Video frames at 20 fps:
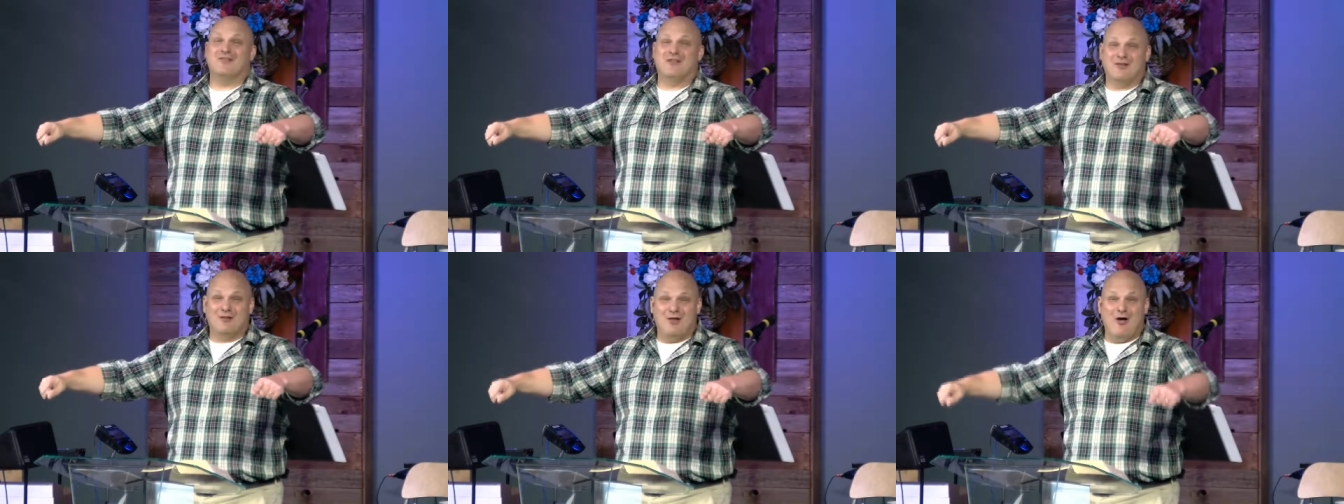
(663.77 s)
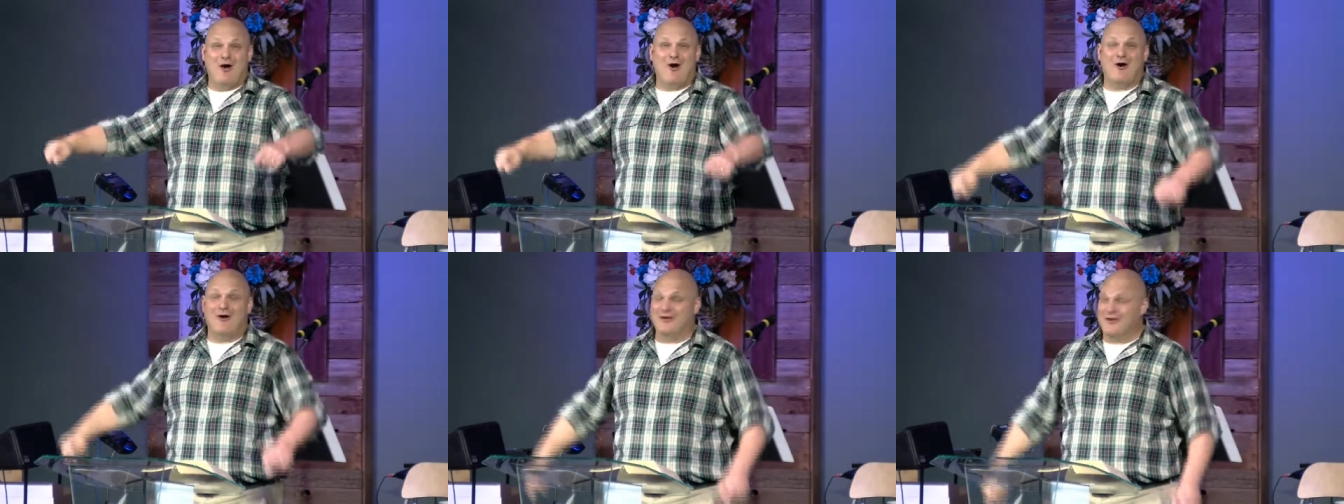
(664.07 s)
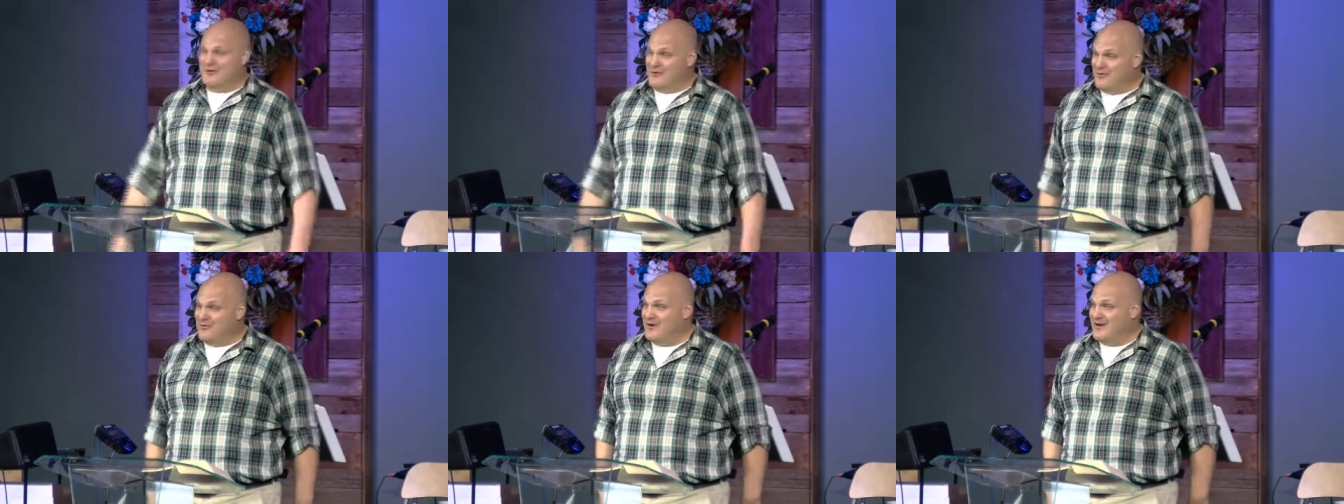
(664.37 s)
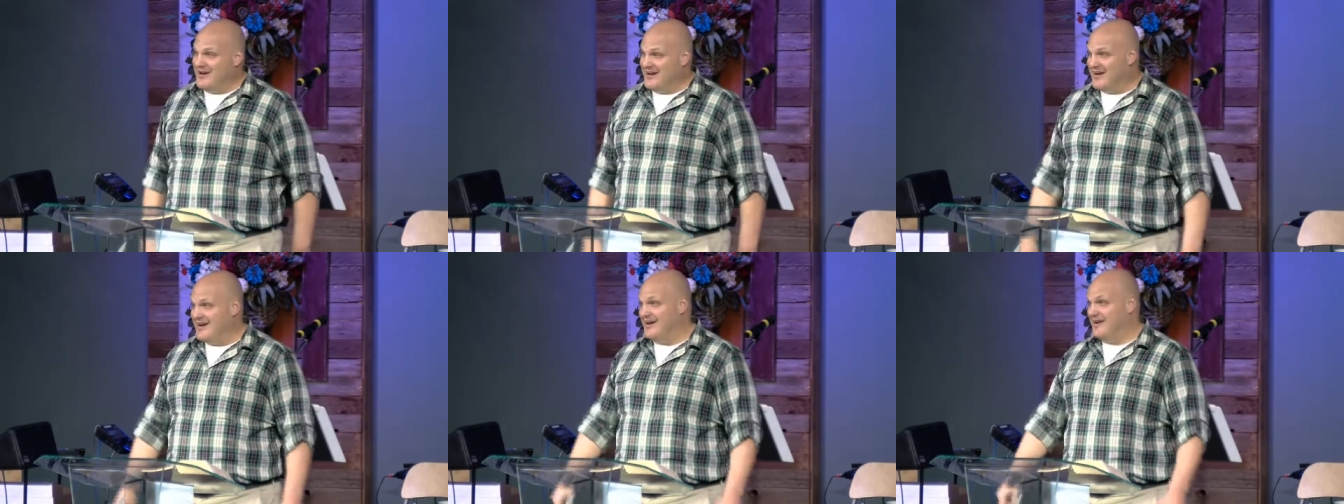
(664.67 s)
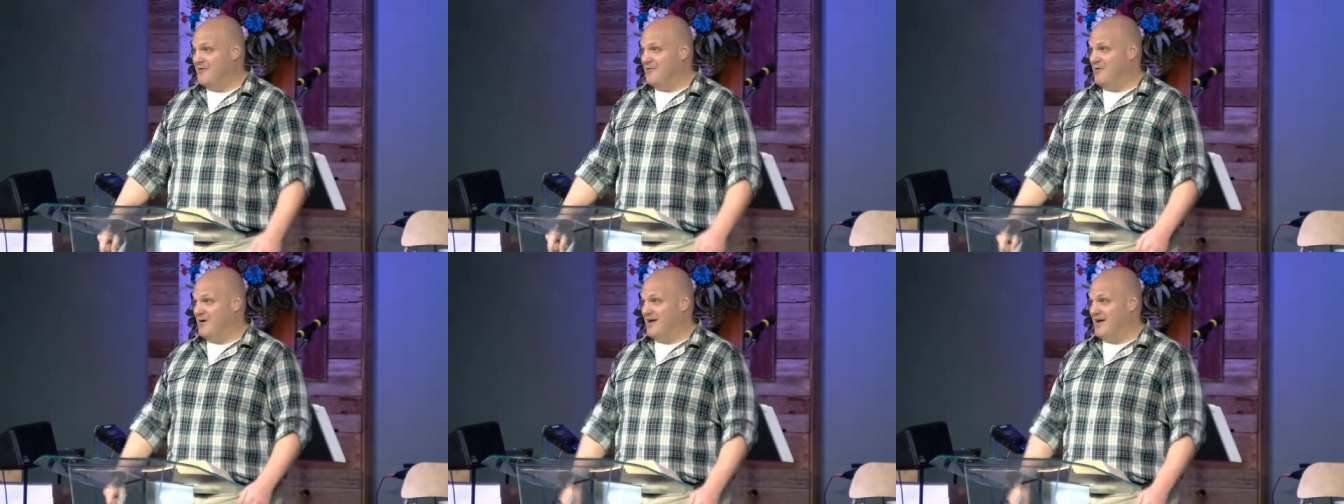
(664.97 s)
law and doing it
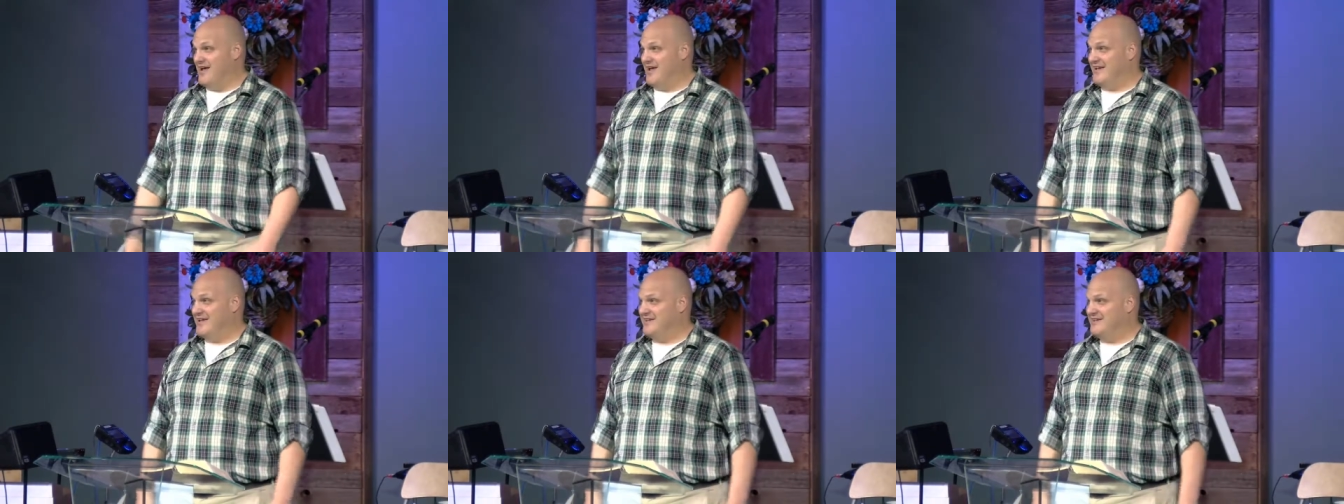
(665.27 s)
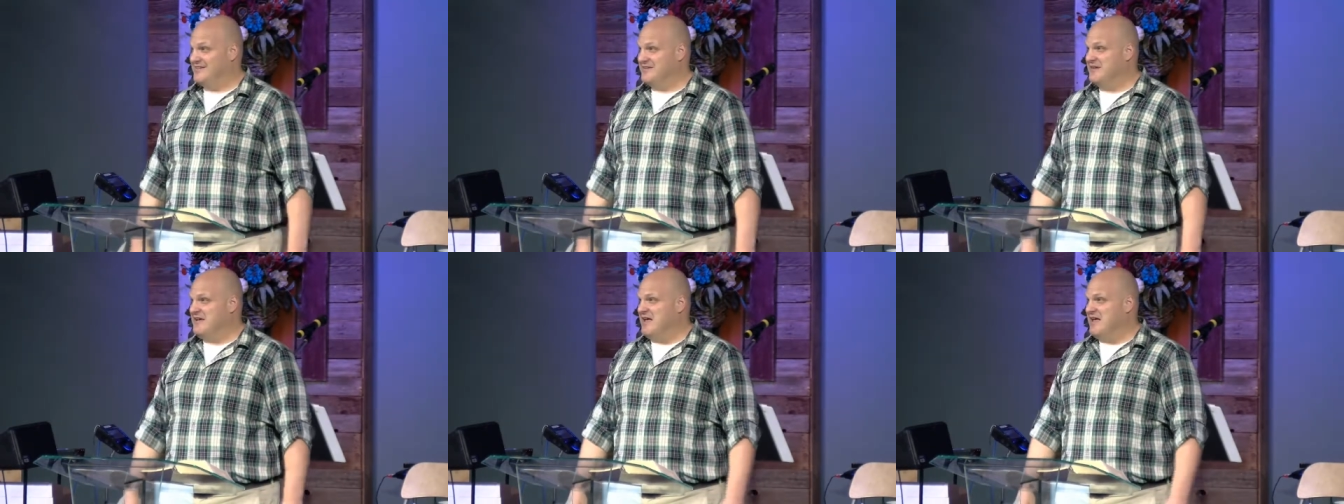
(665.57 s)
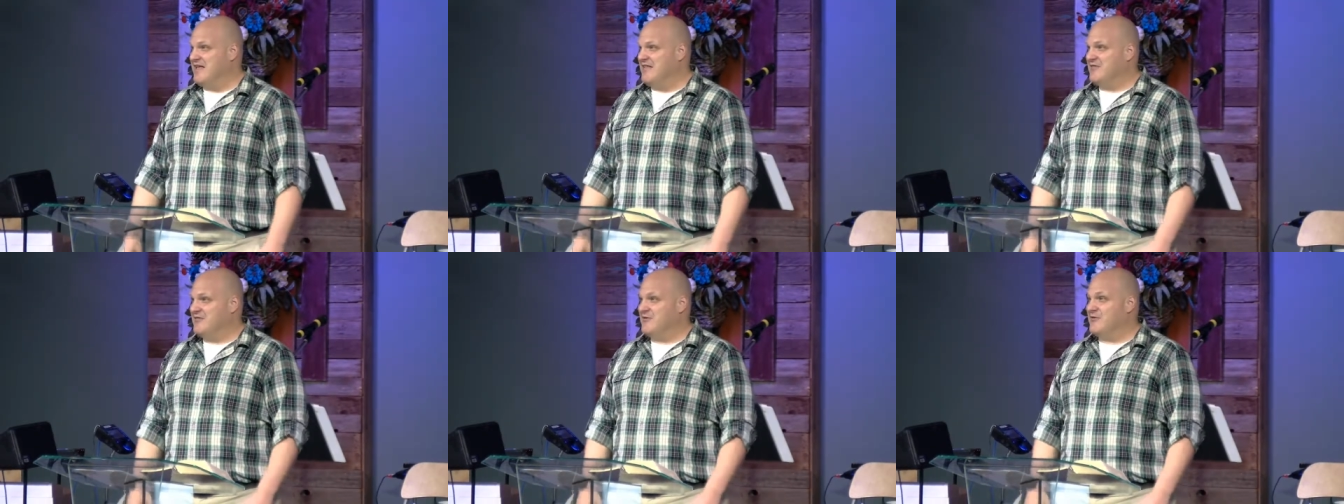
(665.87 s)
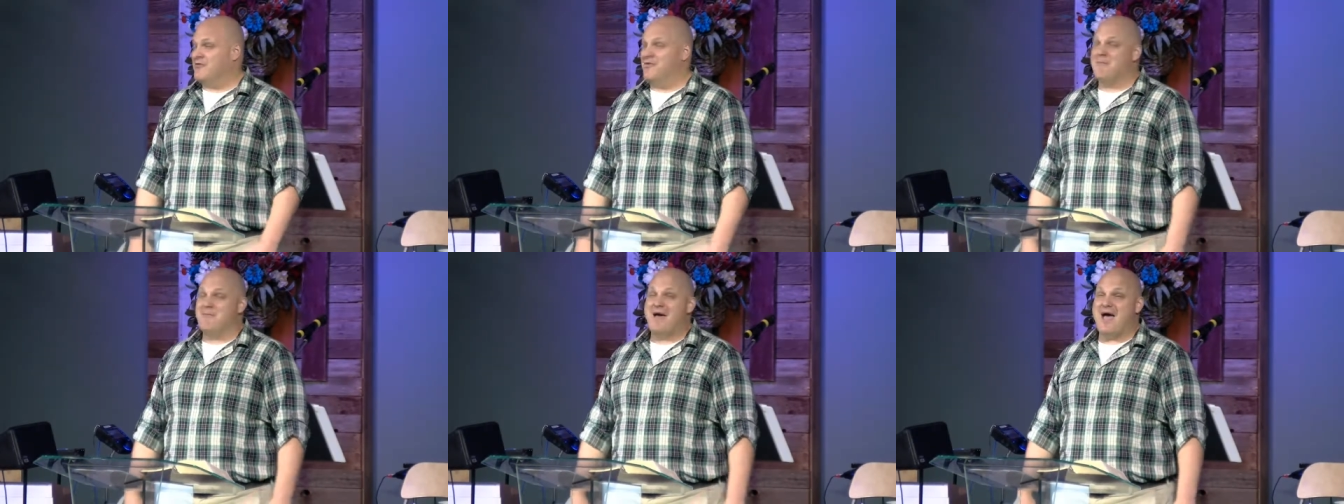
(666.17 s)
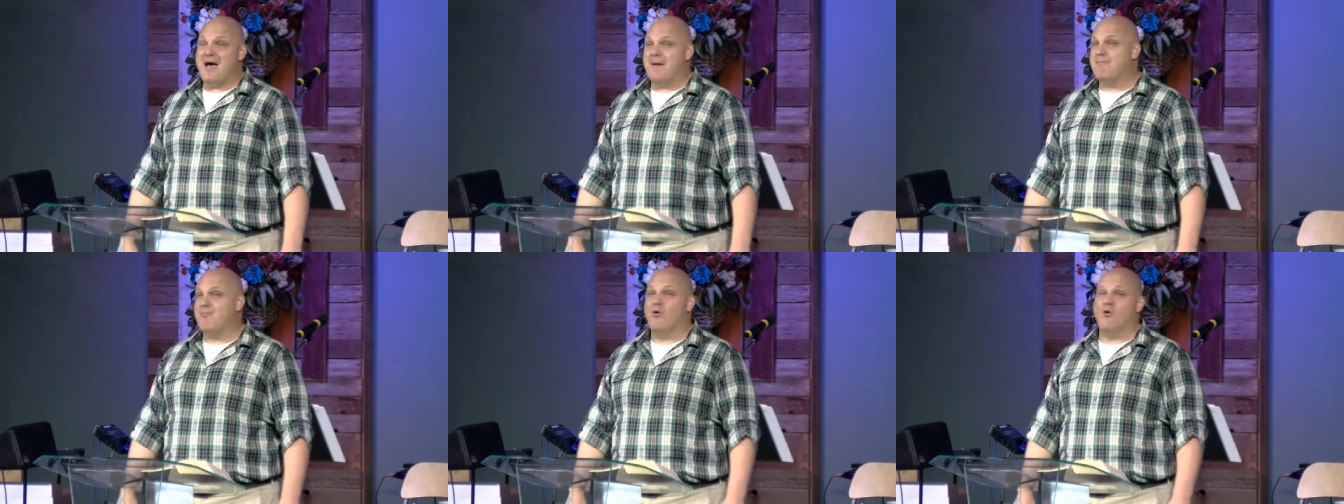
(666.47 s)
anyway. They're the bad